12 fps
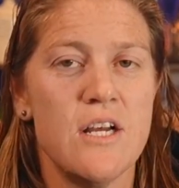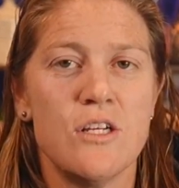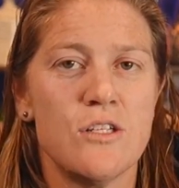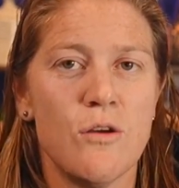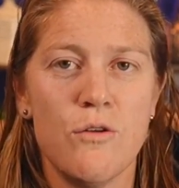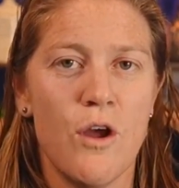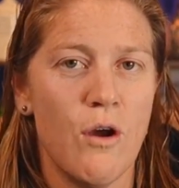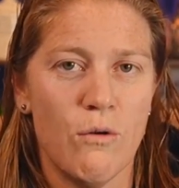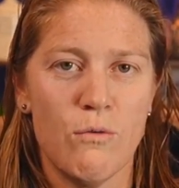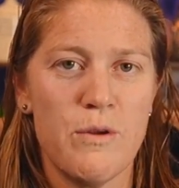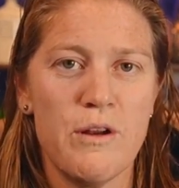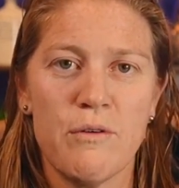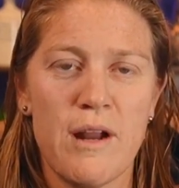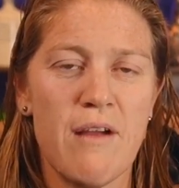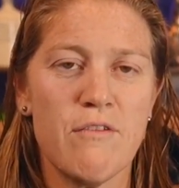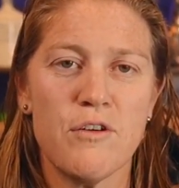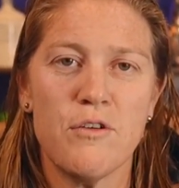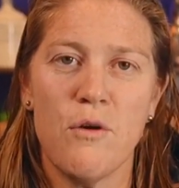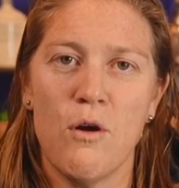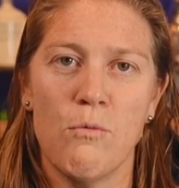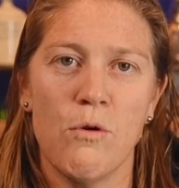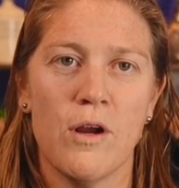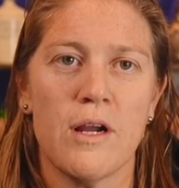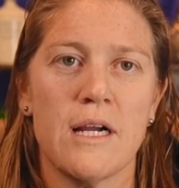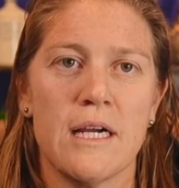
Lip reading: So no, we don't ever do homework.